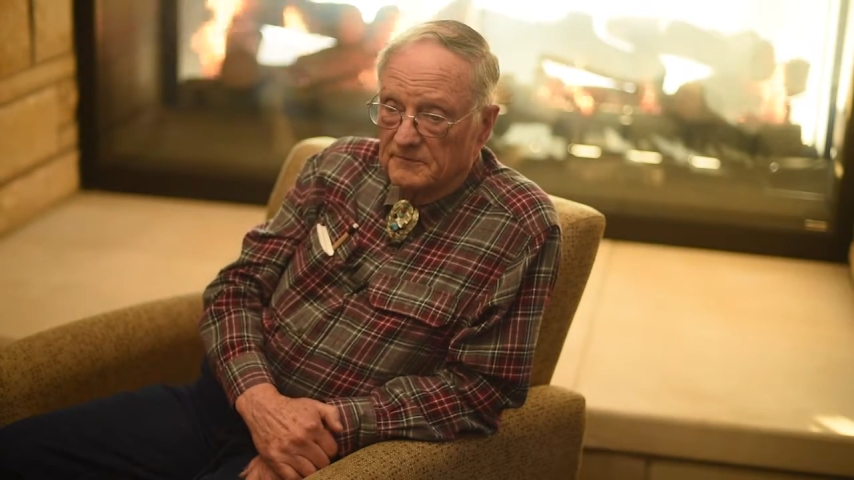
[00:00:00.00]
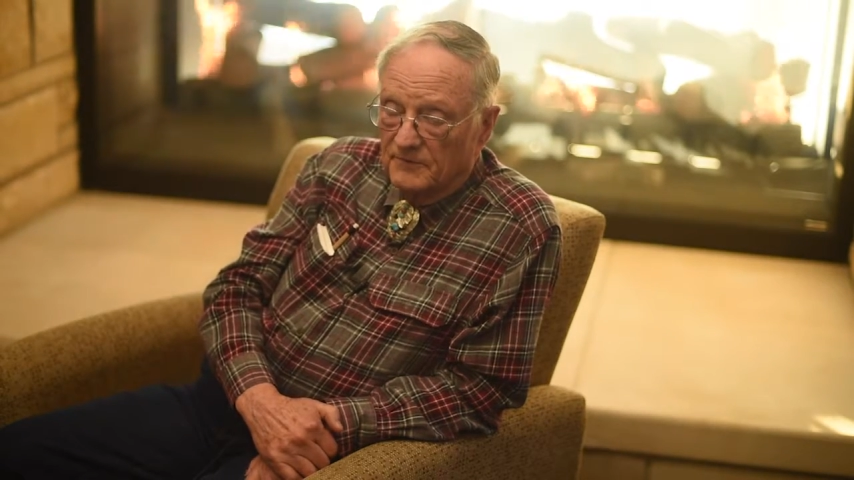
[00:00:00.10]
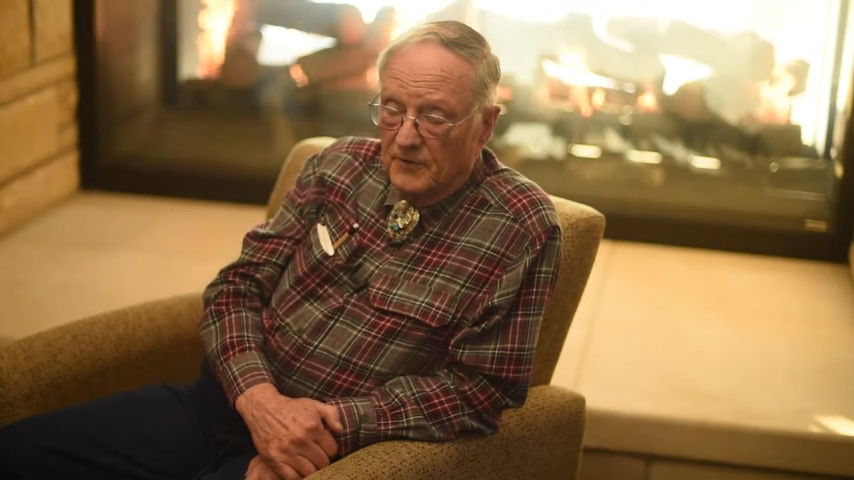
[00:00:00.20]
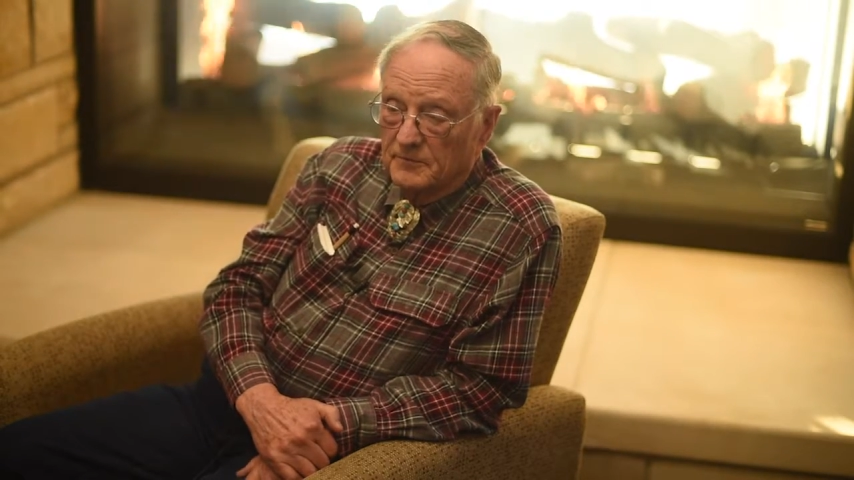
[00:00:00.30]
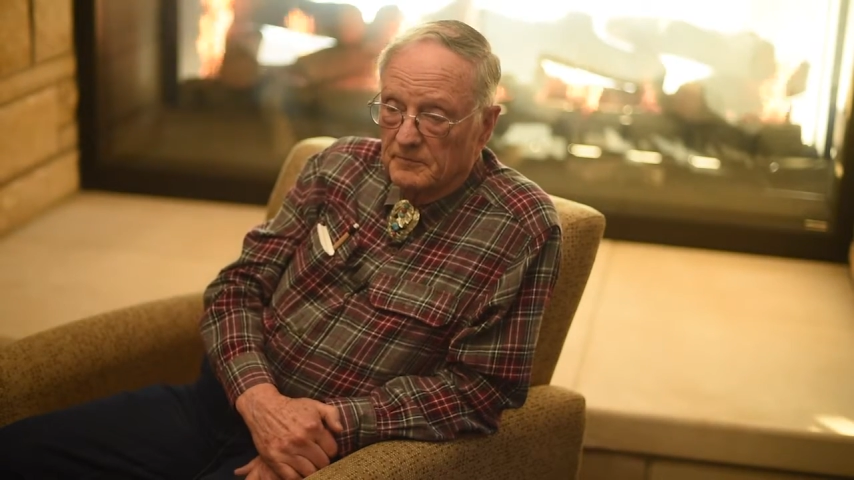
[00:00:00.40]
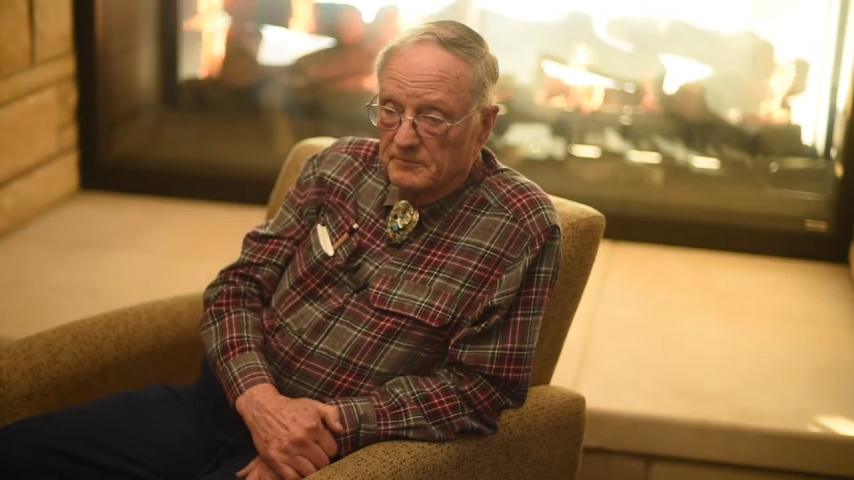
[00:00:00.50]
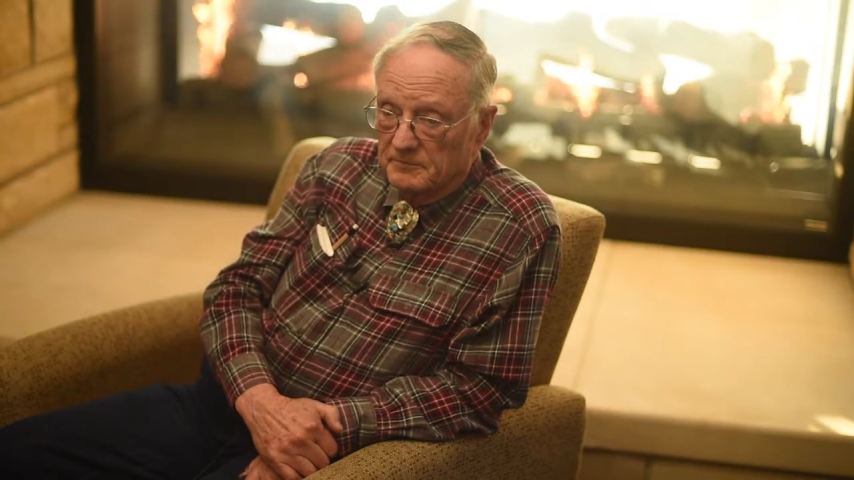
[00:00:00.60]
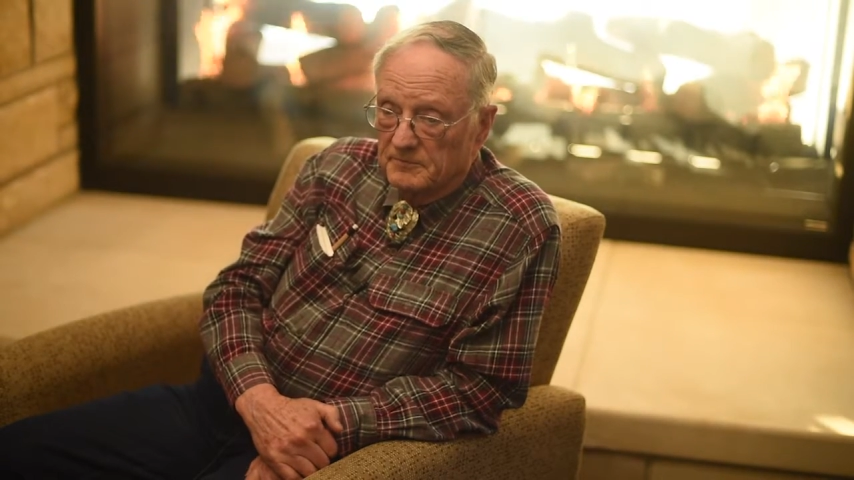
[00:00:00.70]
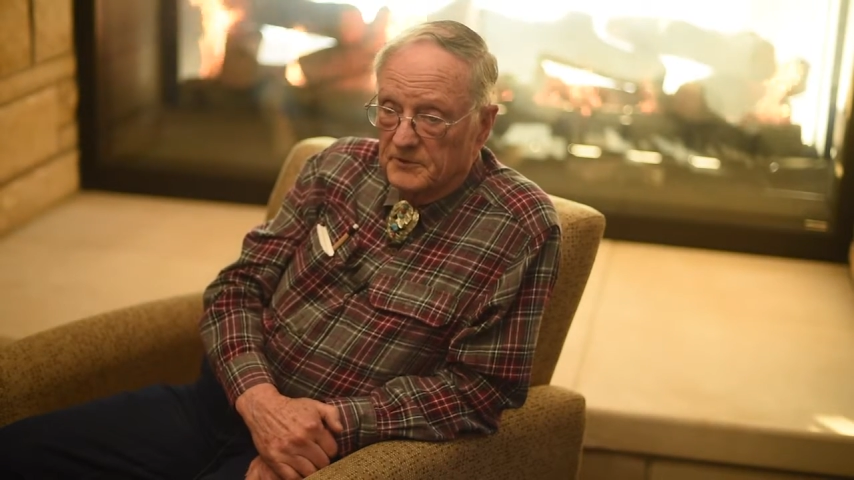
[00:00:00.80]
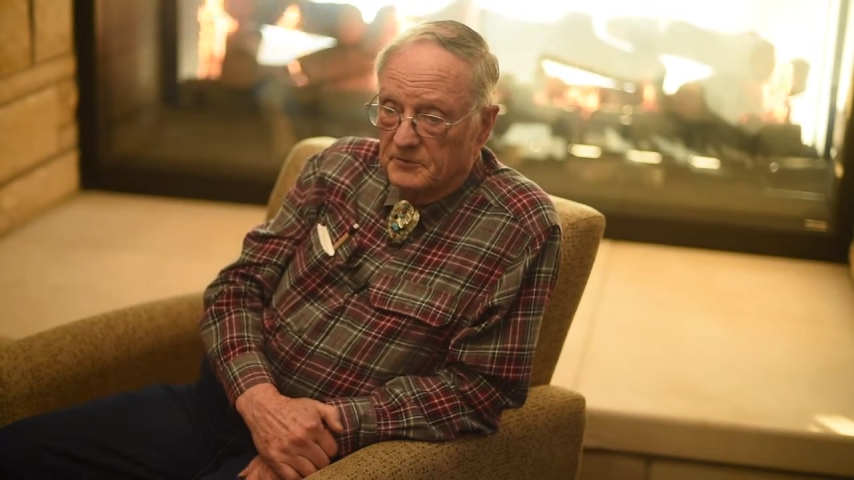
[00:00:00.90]
farm
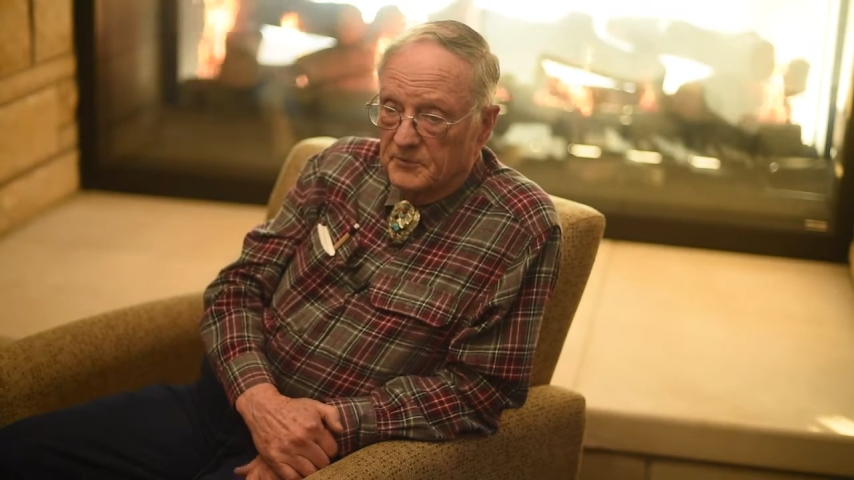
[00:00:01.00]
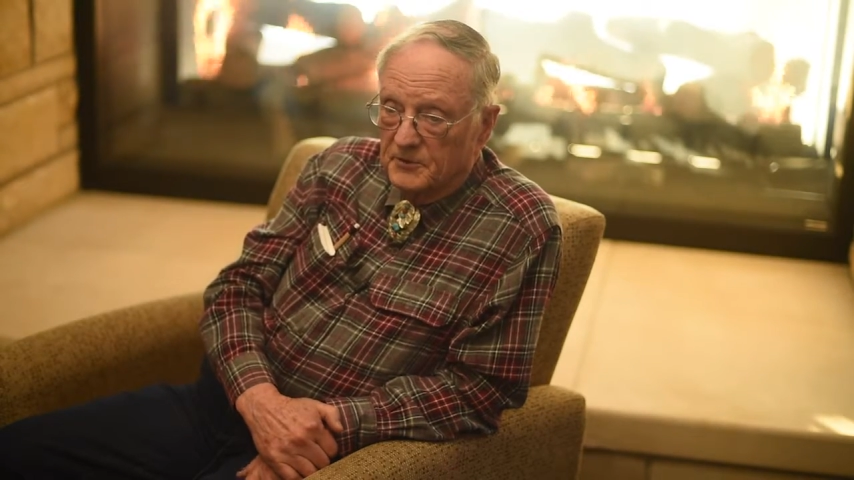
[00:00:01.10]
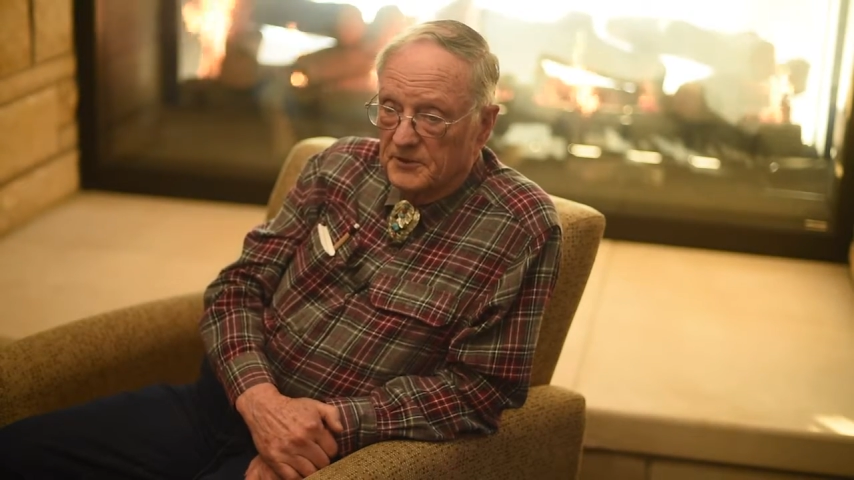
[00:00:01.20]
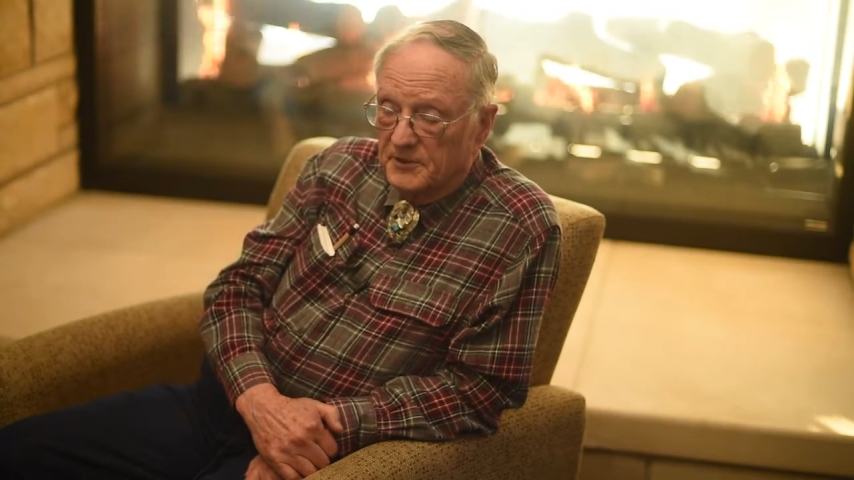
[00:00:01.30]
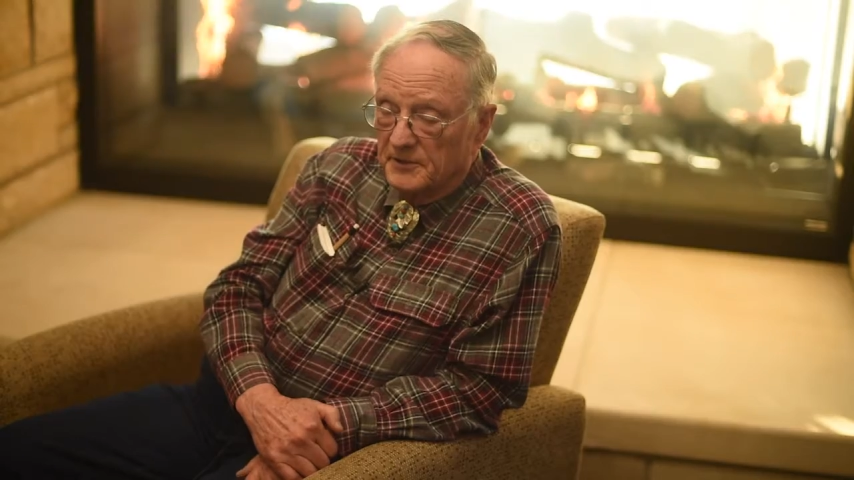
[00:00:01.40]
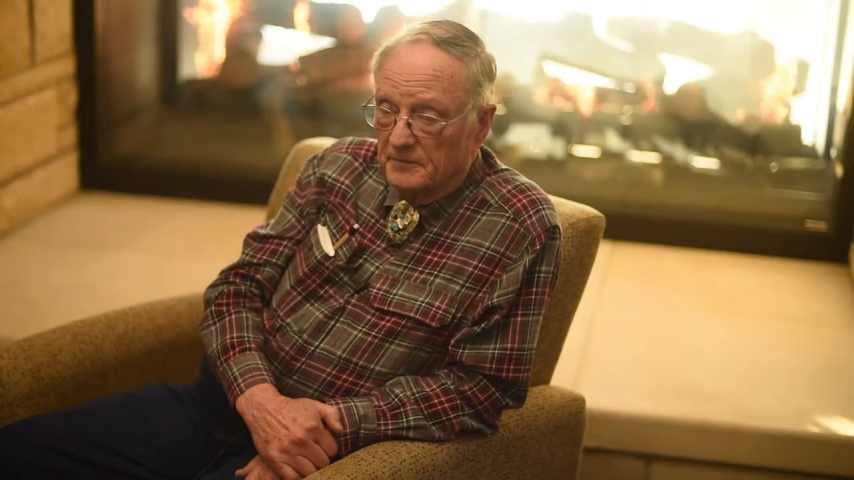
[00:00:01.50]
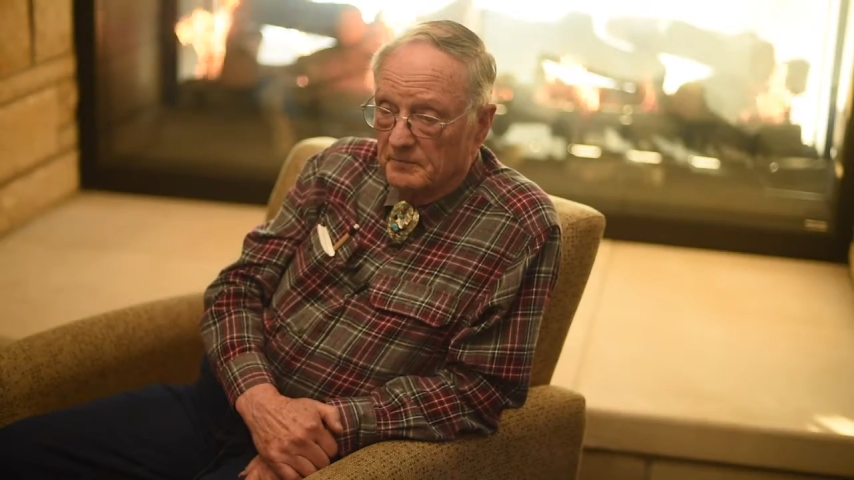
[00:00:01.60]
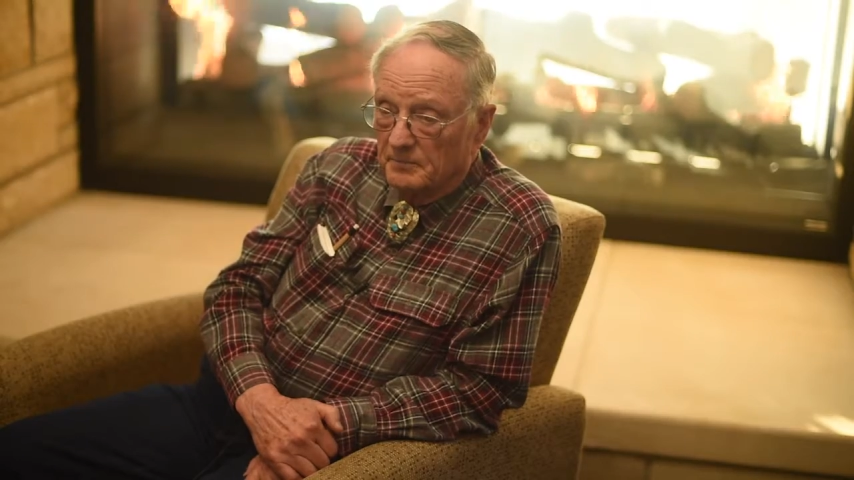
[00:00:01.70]
community here.